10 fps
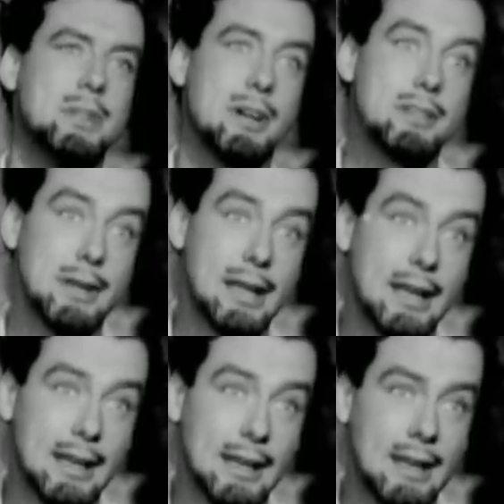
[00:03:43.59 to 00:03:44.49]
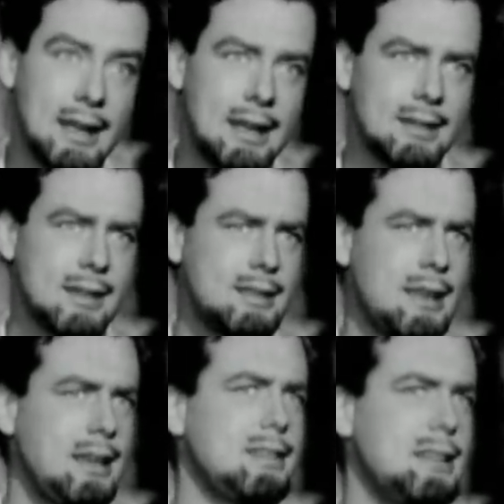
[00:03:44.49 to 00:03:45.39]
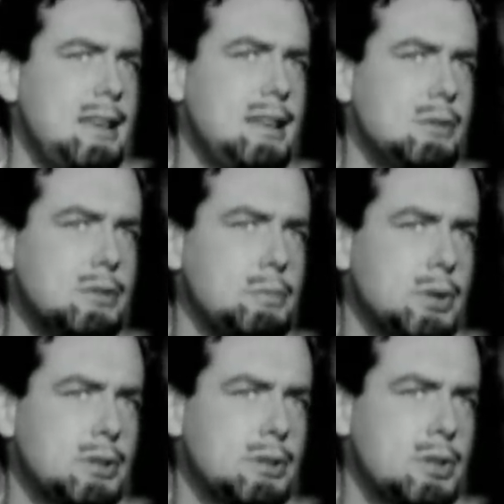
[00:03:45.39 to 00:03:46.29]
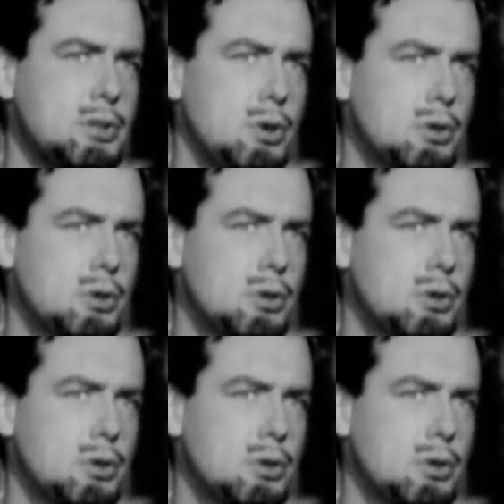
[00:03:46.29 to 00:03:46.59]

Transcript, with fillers: Because, milady, they say it is he who has put the